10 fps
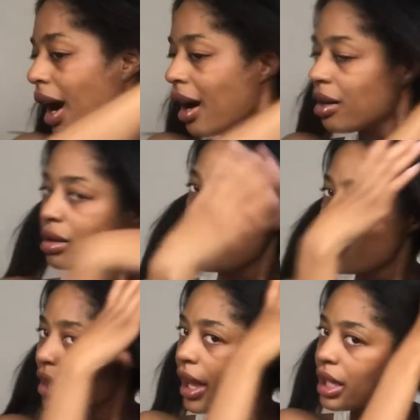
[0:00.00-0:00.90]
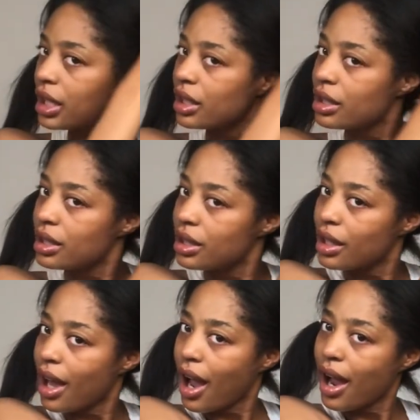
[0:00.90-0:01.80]
I don't know, like,
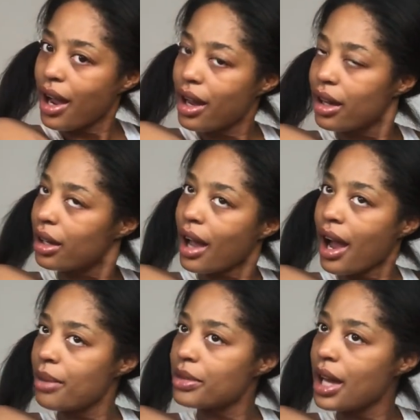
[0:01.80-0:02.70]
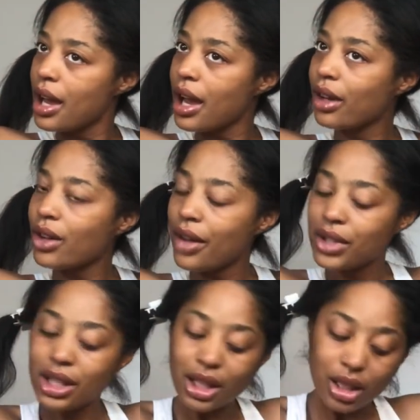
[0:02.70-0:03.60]
I don't
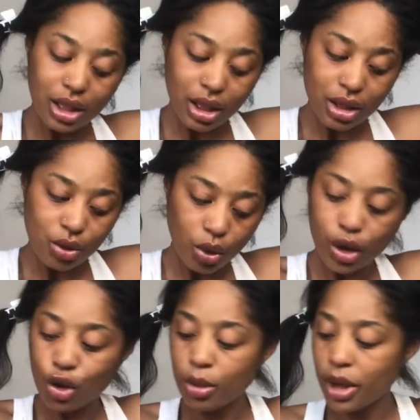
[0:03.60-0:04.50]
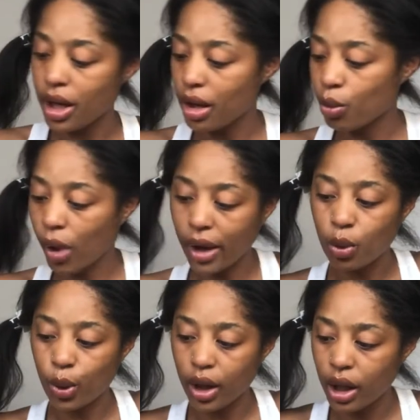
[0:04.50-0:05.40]
have anything against human, like,
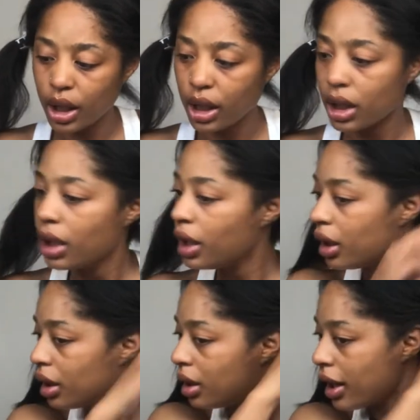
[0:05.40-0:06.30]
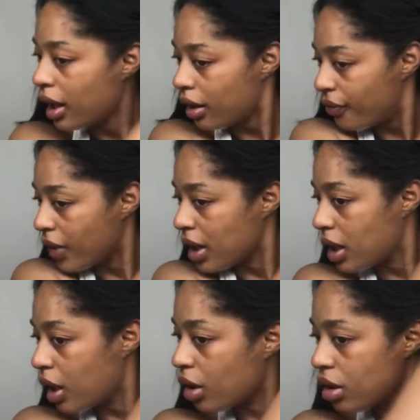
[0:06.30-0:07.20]
wearing fake
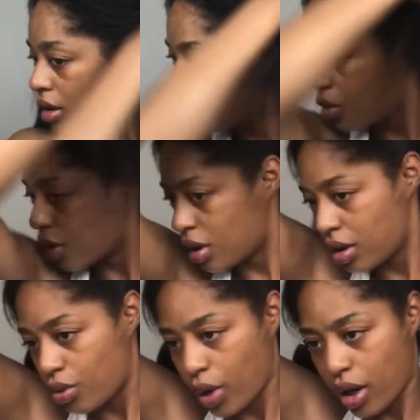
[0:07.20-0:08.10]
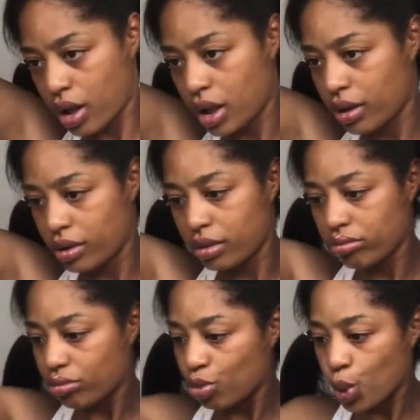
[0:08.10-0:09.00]
hair or wearing
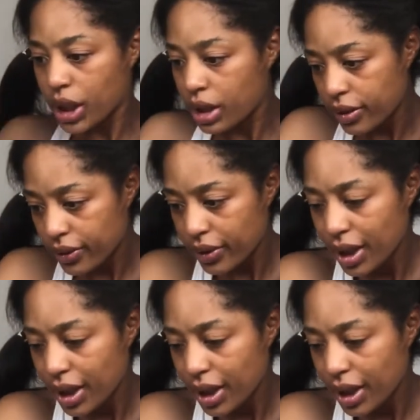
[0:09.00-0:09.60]
weave.